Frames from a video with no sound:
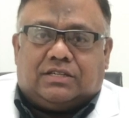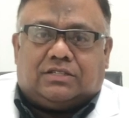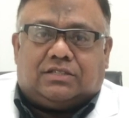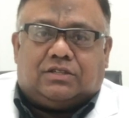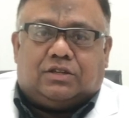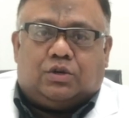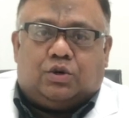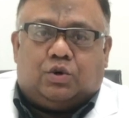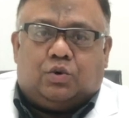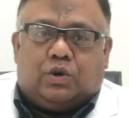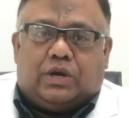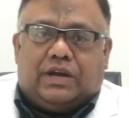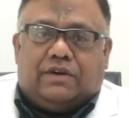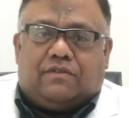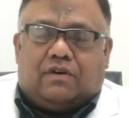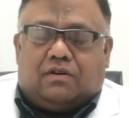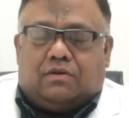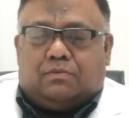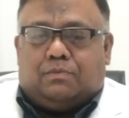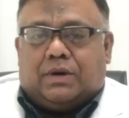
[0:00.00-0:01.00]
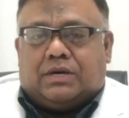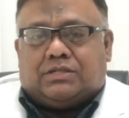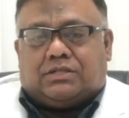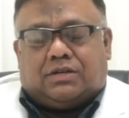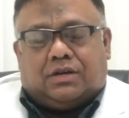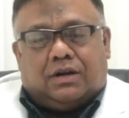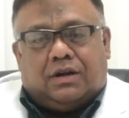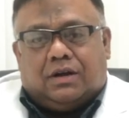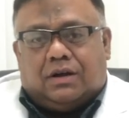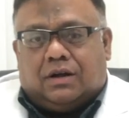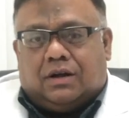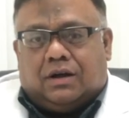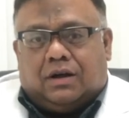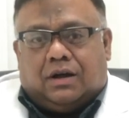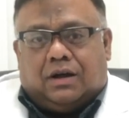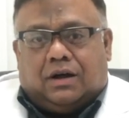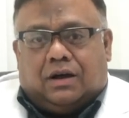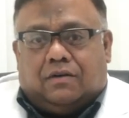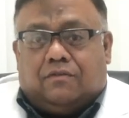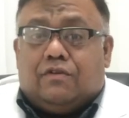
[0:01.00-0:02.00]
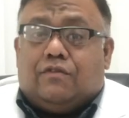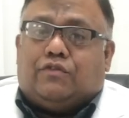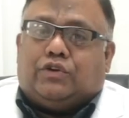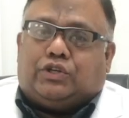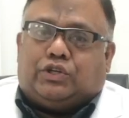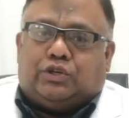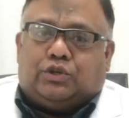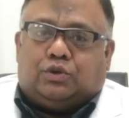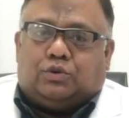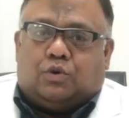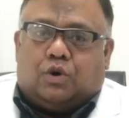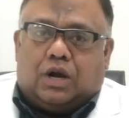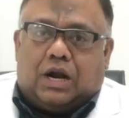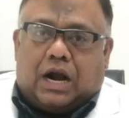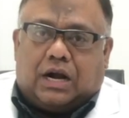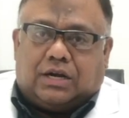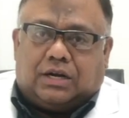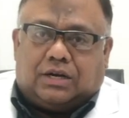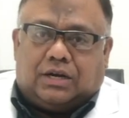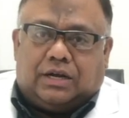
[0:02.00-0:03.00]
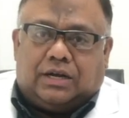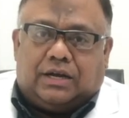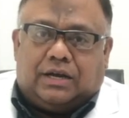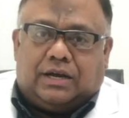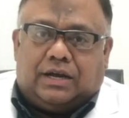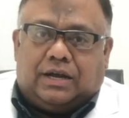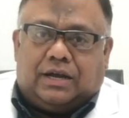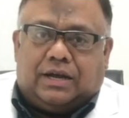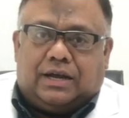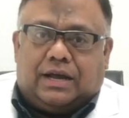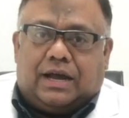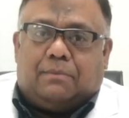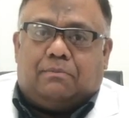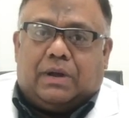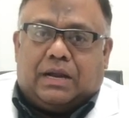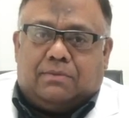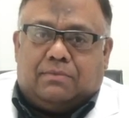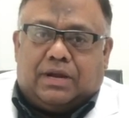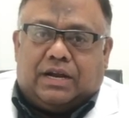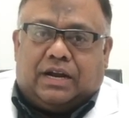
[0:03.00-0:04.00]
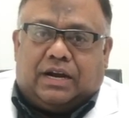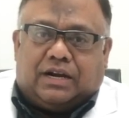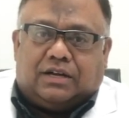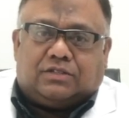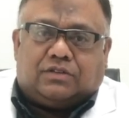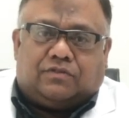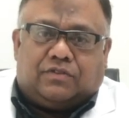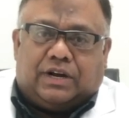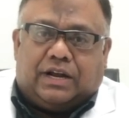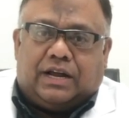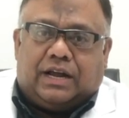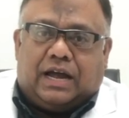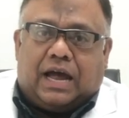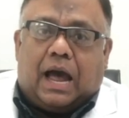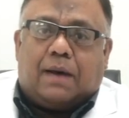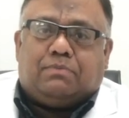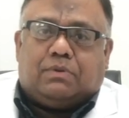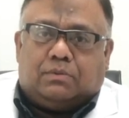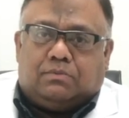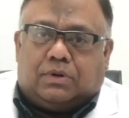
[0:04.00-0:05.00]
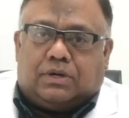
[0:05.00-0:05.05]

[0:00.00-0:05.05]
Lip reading: us to give our best. We wish you wholeheartedly many, many returns of the day. Happy